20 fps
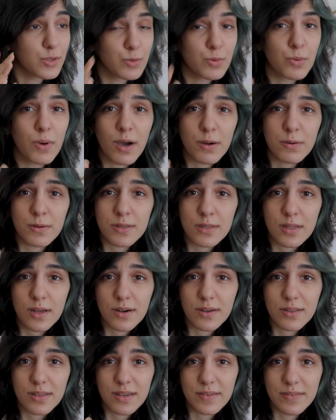two hour
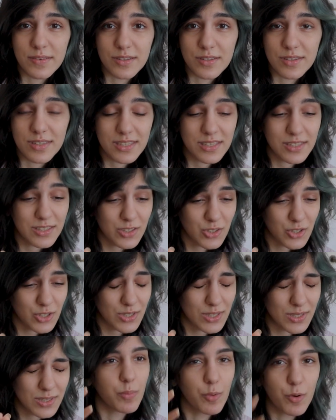long level that is
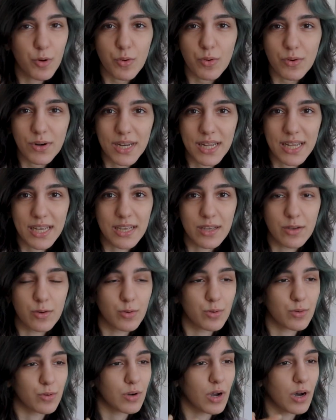just boring
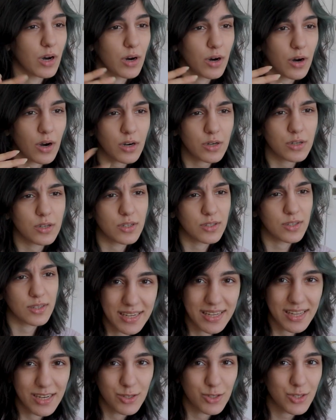or hard
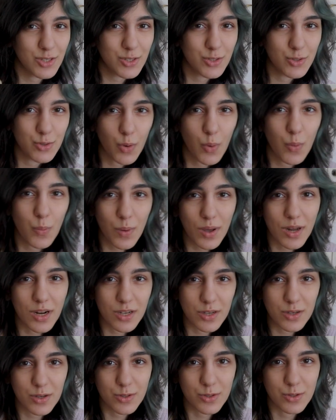thing and you just don't want to
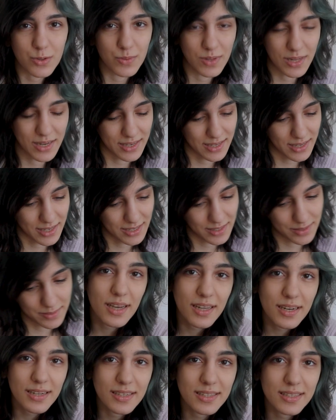go through that again.
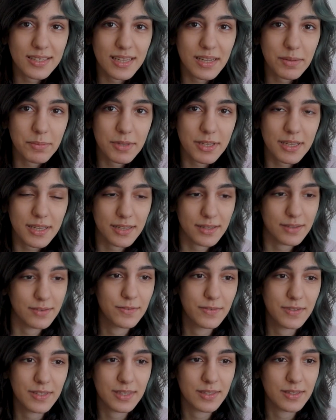Kind of the same thing
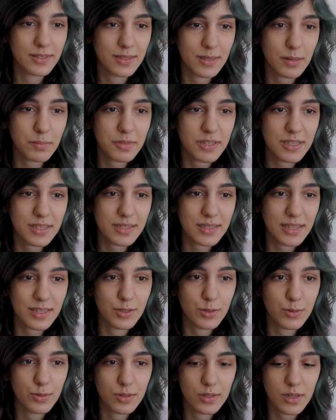with something
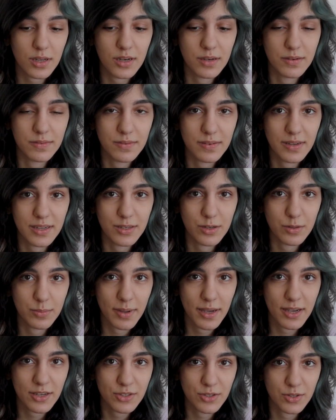that you love and you're
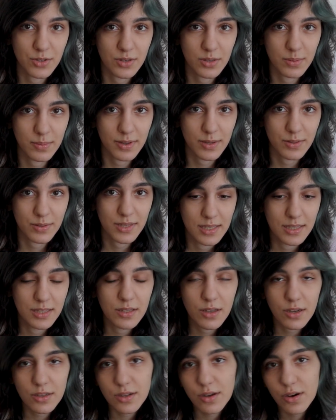passionate about.
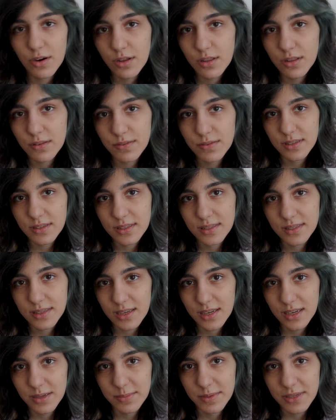Not all is
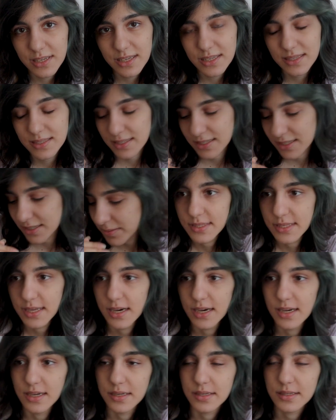gonna be be easy.
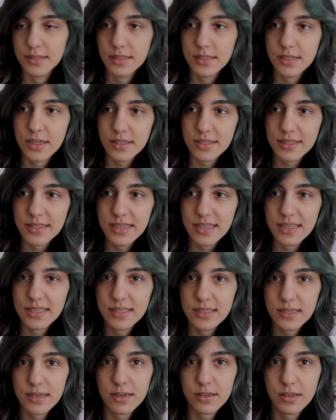Uh, not the
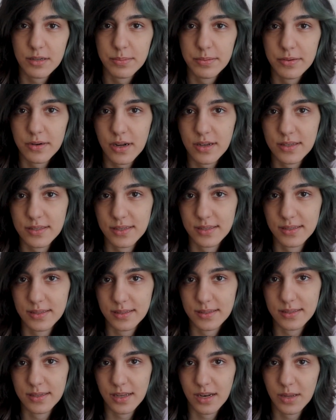entire process
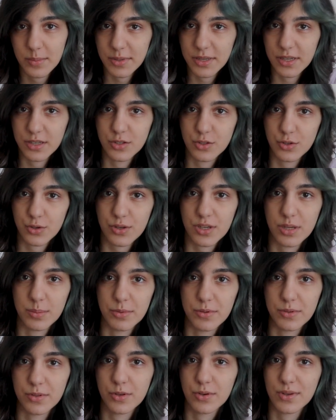is gonna be
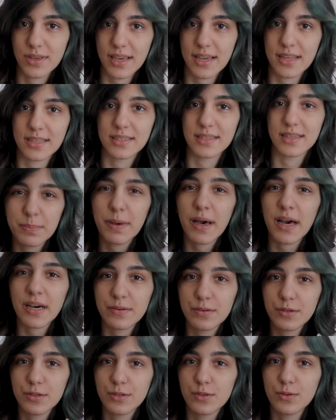enjoyable. You can't
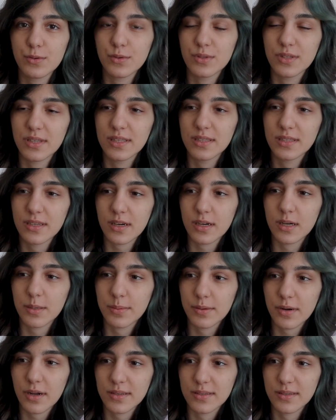power through the entire
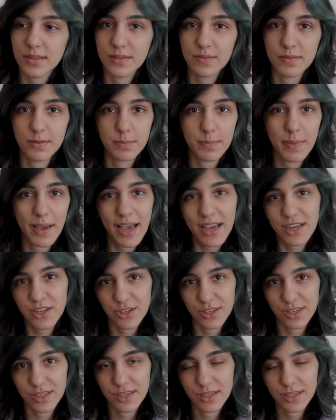process with passion.